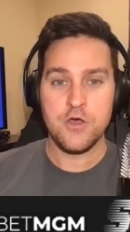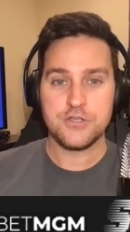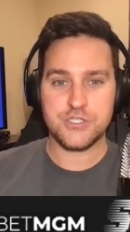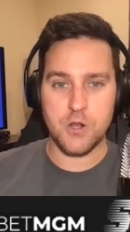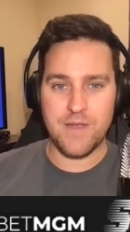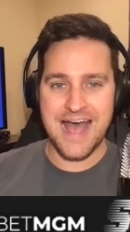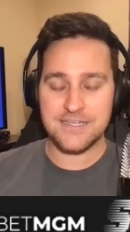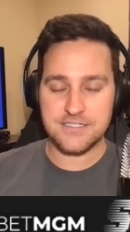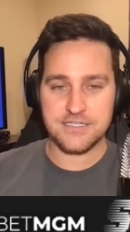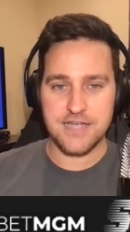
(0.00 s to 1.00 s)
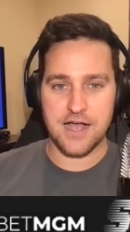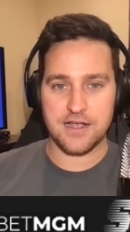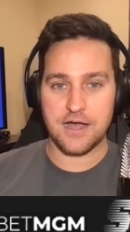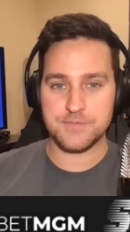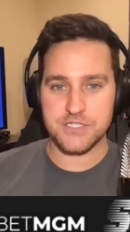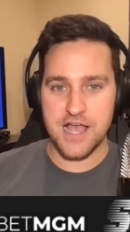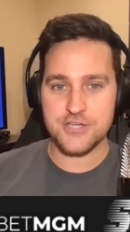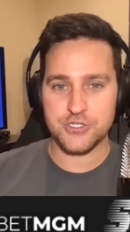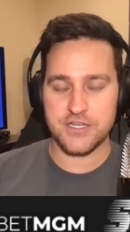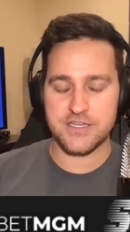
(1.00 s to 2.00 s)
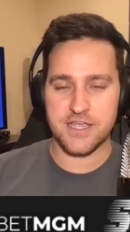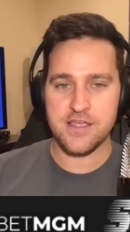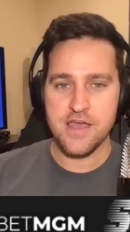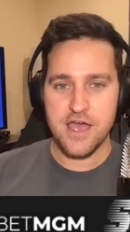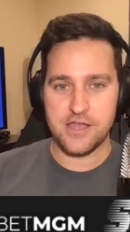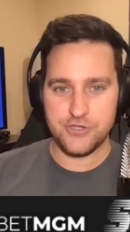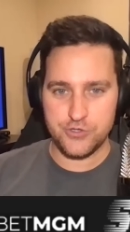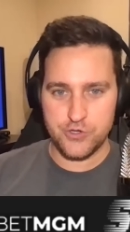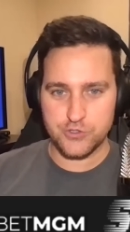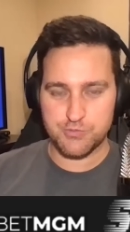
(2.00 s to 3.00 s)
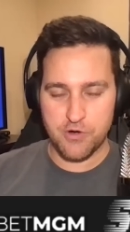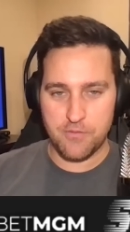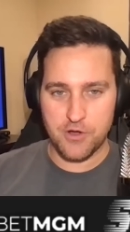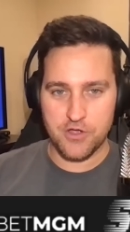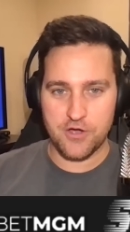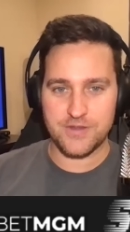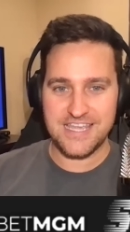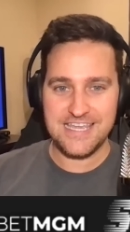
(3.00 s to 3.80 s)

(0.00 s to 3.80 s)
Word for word: stokastic.com slash Lindy, and you use promo code